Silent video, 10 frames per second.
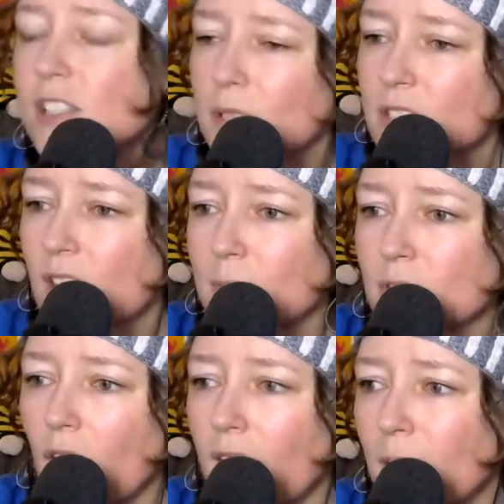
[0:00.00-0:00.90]
so much time
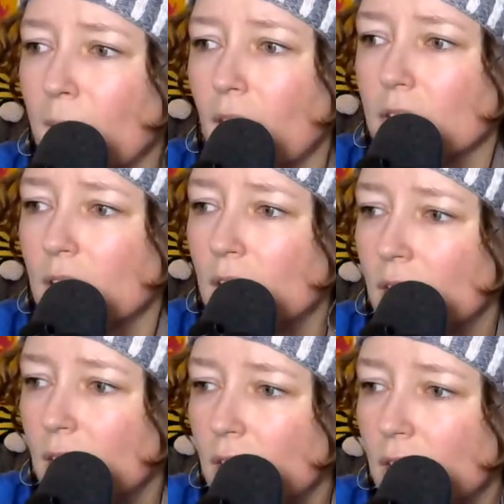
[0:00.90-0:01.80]
talking about
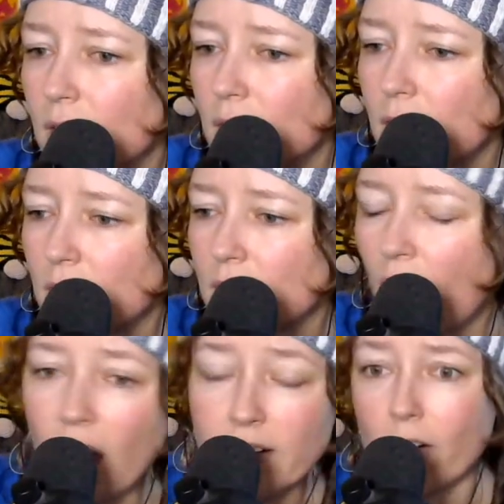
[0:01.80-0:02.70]

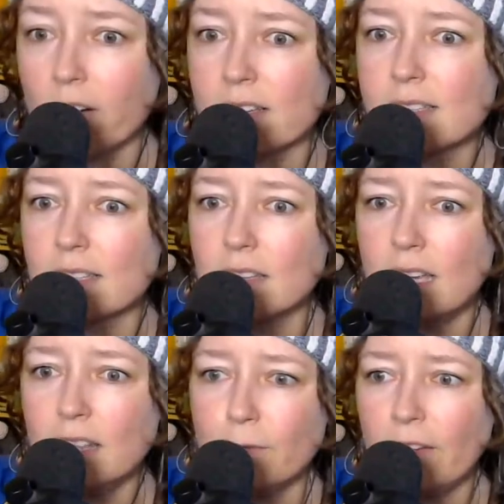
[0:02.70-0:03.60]
con artists
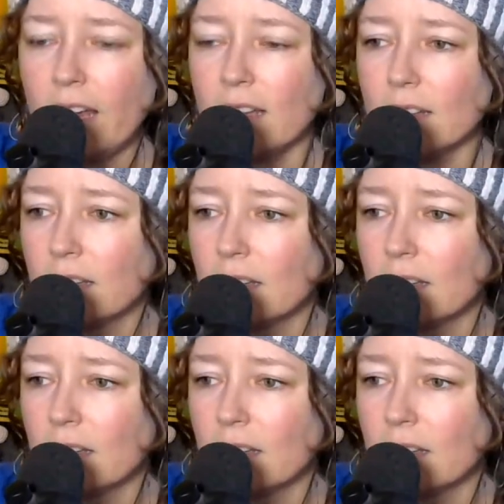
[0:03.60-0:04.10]
in the faith.